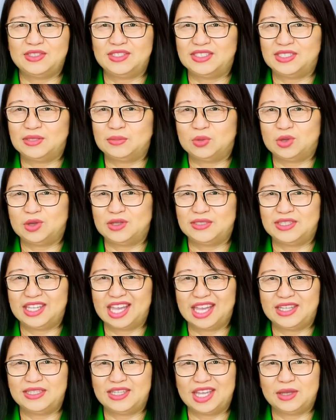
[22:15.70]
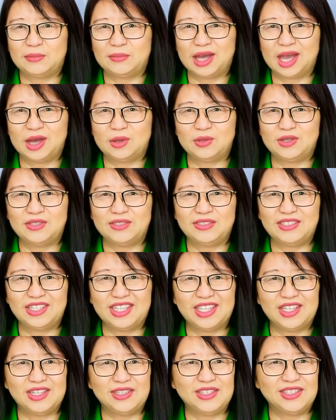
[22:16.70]
To support the Allied powers
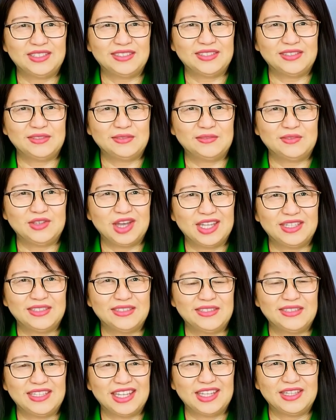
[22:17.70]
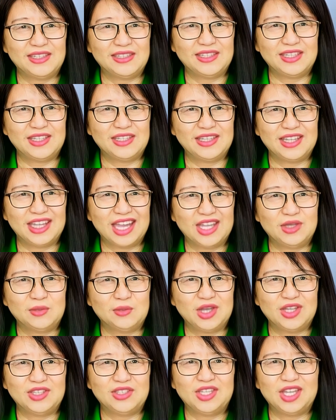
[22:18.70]
England, France, Italy,
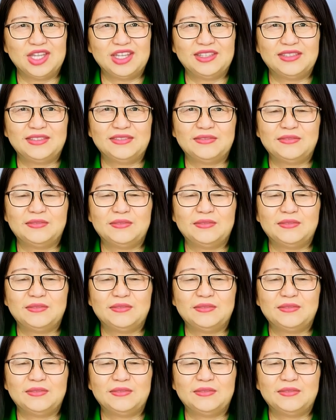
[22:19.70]
and Russia.